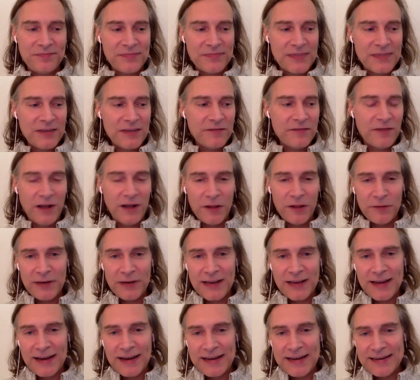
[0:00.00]
following
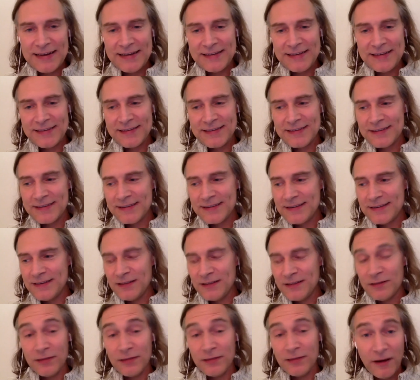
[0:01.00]
guidance,
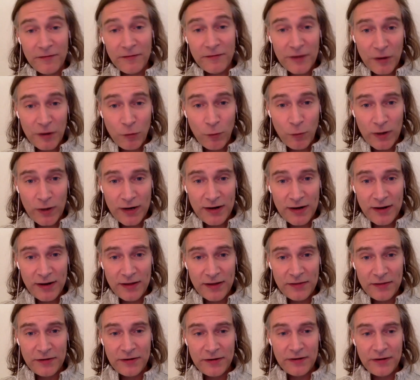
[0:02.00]
loving one
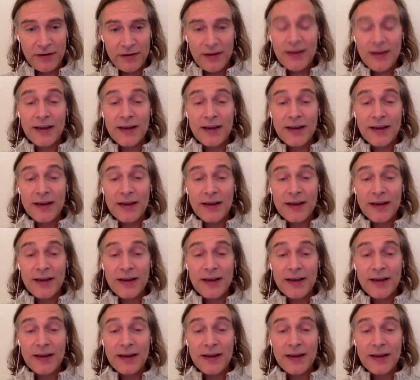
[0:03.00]
another,